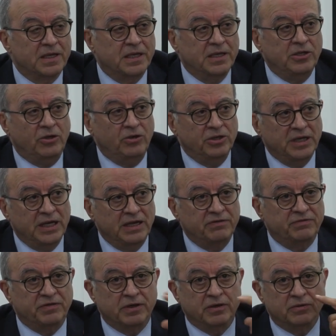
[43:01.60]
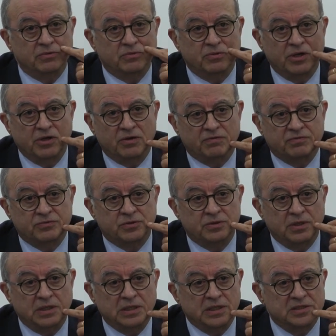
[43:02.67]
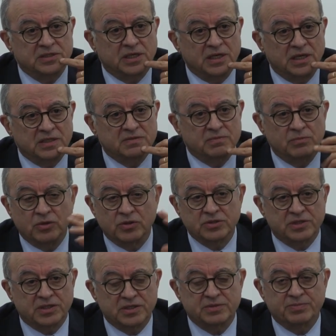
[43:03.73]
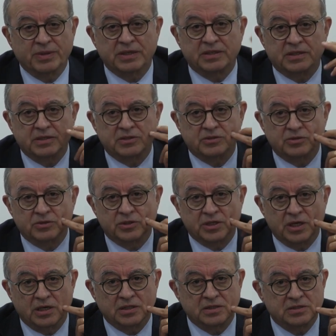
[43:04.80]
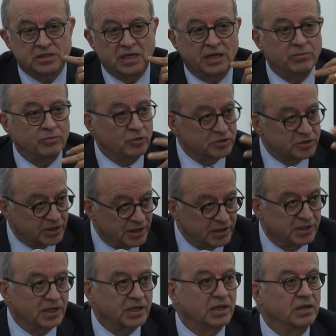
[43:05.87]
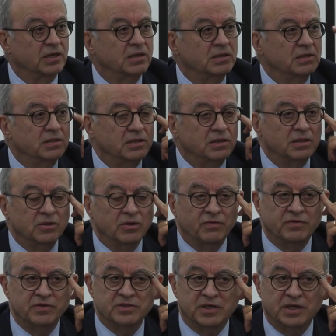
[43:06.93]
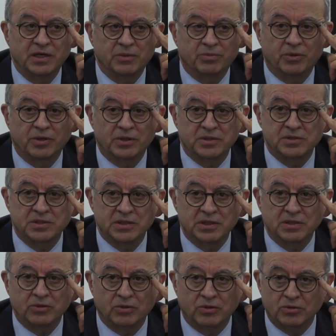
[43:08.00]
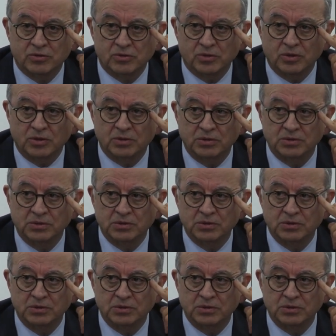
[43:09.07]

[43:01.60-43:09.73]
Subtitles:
Gideon Levy, one of Israel's most respected journalists and most critical of Israeli policy also,